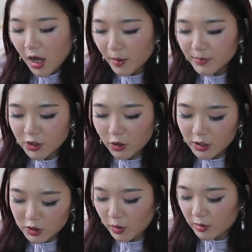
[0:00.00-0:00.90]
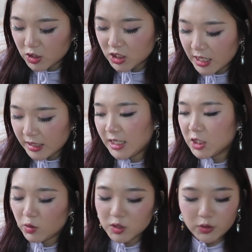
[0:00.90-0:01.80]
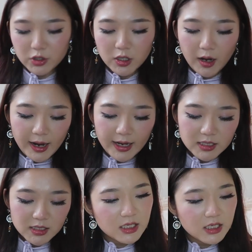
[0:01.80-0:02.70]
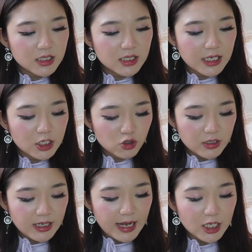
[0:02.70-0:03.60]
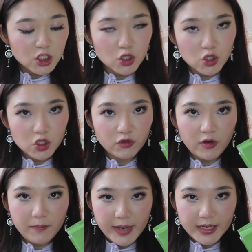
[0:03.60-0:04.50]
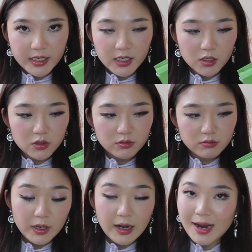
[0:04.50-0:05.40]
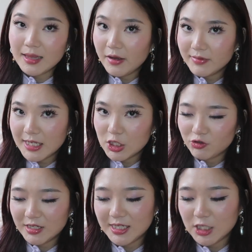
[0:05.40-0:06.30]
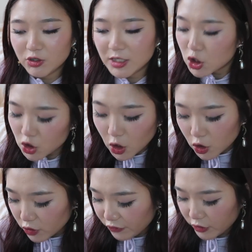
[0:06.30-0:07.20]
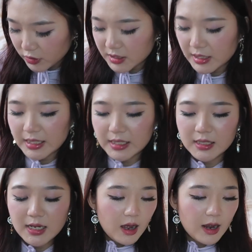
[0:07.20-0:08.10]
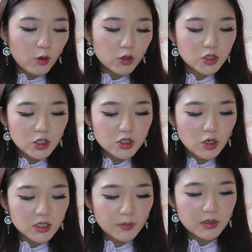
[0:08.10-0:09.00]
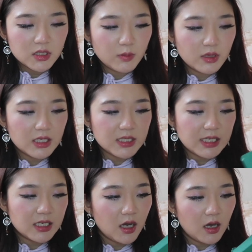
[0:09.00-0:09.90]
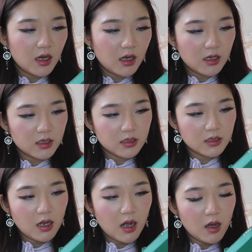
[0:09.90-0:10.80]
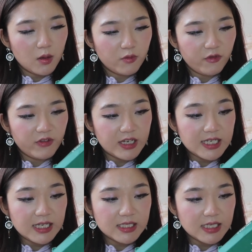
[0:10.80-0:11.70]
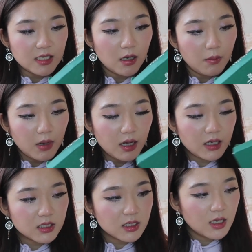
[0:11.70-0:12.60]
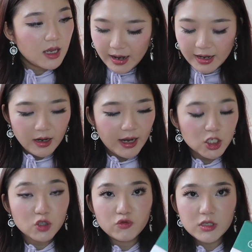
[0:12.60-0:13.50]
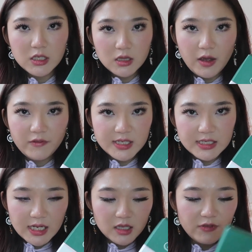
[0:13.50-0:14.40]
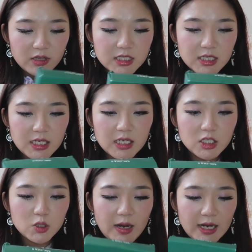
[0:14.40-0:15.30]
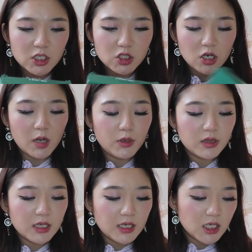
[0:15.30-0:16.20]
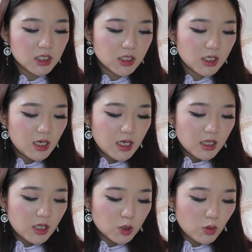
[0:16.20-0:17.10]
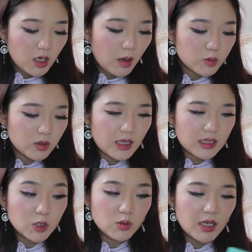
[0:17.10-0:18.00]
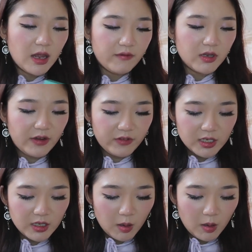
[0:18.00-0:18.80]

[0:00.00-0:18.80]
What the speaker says: I'm sorry, so I will just share these ones with you guys. This is a tea tree care solution from Mediheal, but I love tea tree. Tea tree is so good for your skin. I also stocked up on some of the Cica VT Cica mask, and I just really love Centella for the skin, so I had to stock up on this. This one comes with like, this one's heavy. I feel like it